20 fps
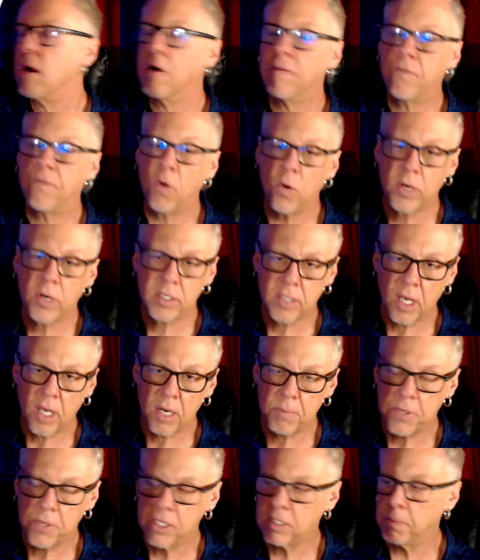focus on
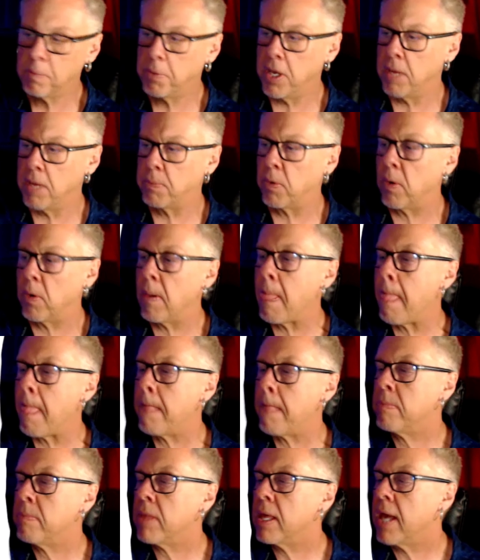a piece of paper
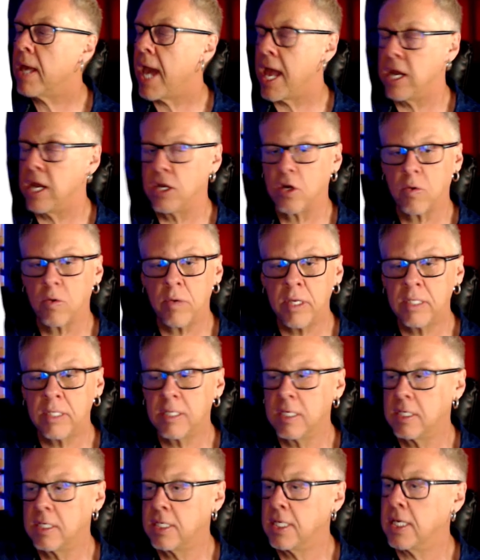and increase
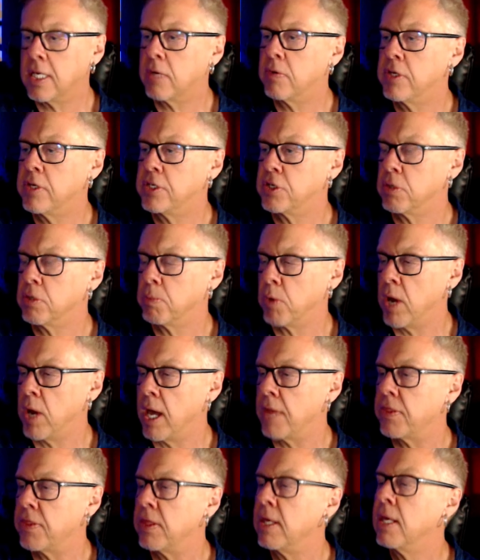and decrease your
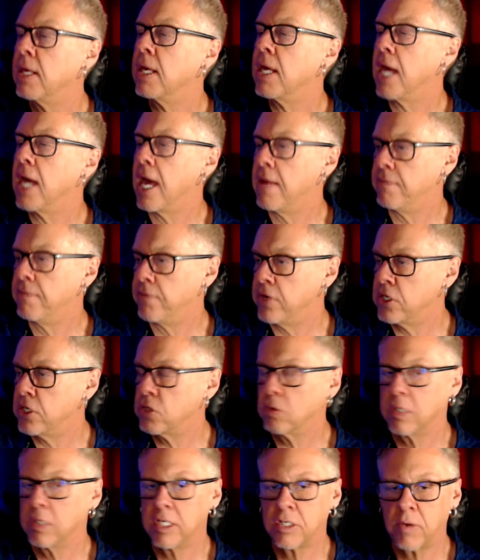breath and
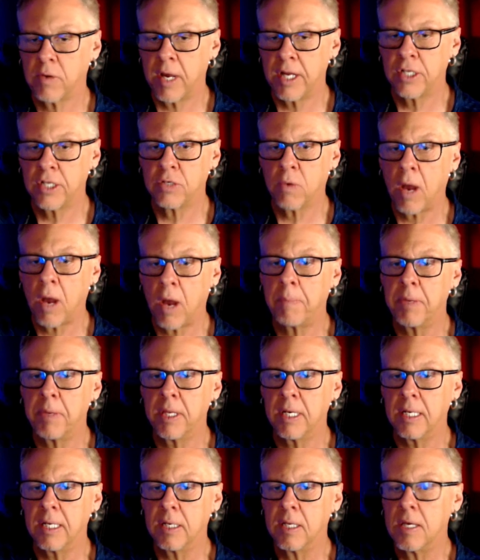visually try to drop
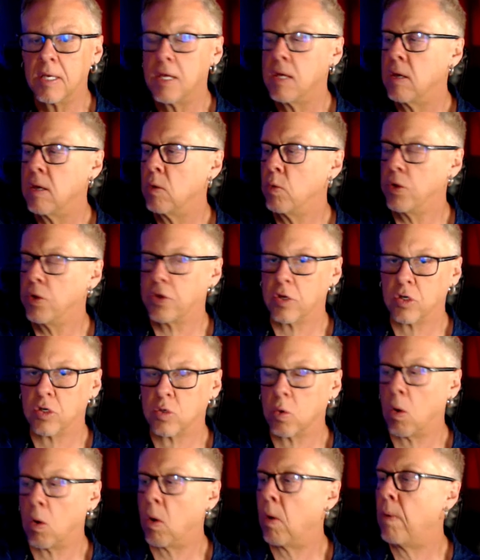it with
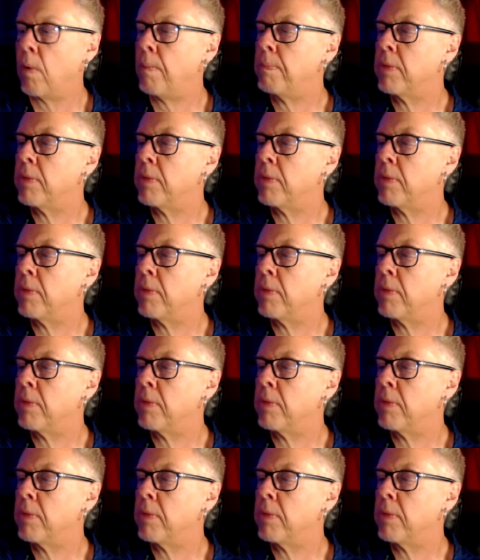control.